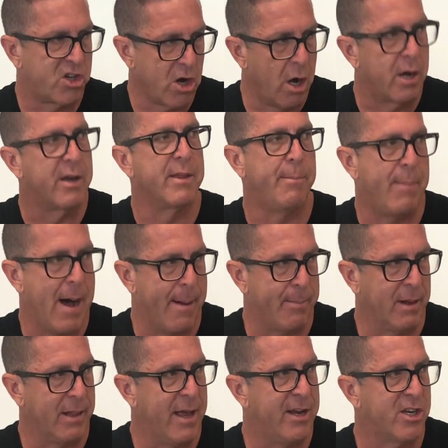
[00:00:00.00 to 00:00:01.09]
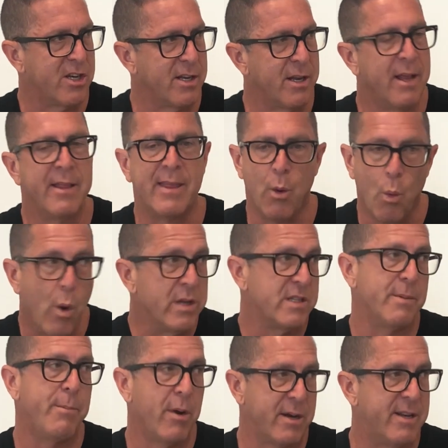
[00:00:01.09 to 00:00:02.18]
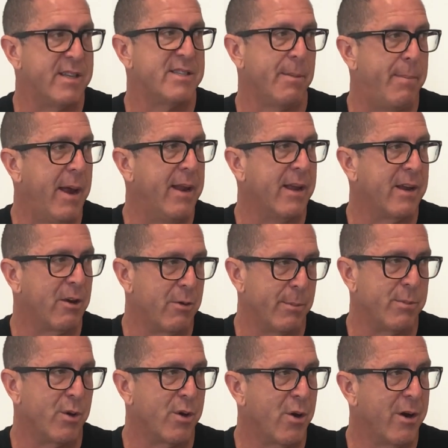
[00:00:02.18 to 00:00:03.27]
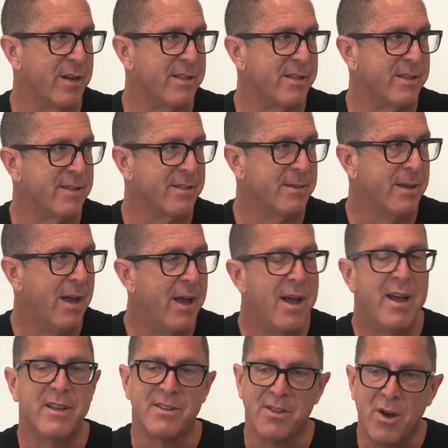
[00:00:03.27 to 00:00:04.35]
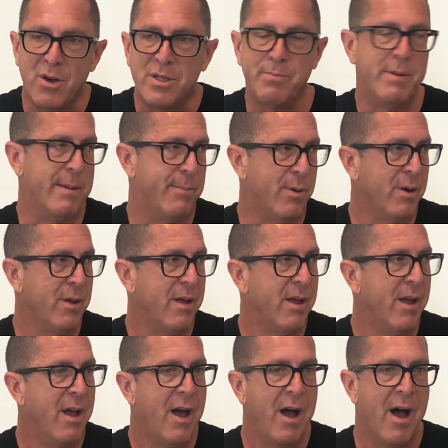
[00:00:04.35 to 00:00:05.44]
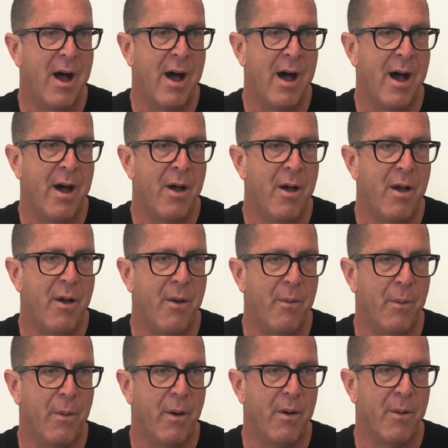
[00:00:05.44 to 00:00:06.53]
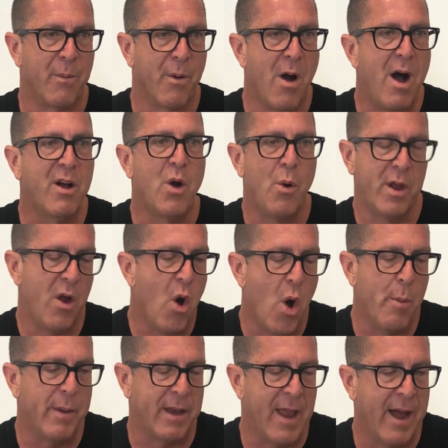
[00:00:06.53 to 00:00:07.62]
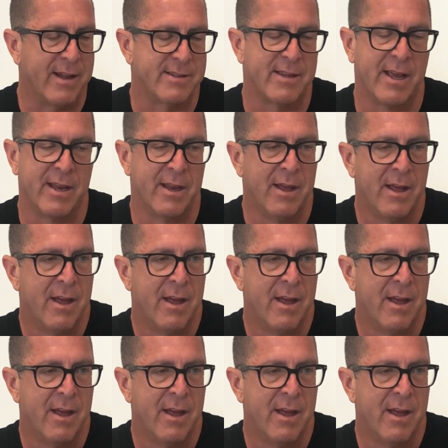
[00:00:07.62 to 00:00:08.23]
chunk of the population that wasn't participating in cryptocurrencies. So those people were all going home at night saying,